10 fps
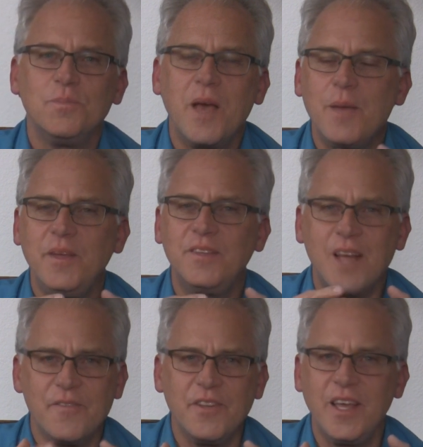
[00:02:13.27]
maybe
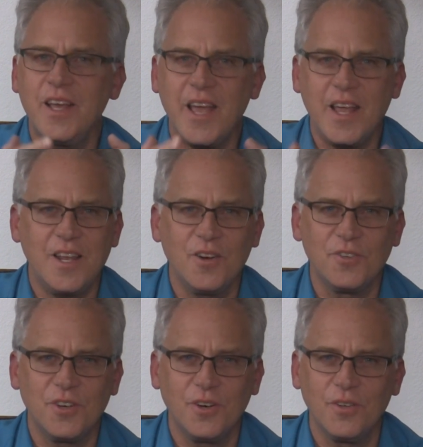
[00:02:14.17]
70 and 80
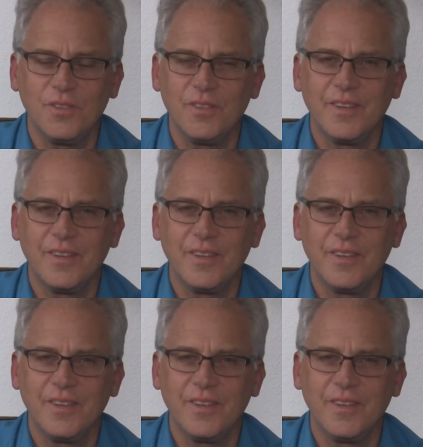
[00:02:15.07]
years old,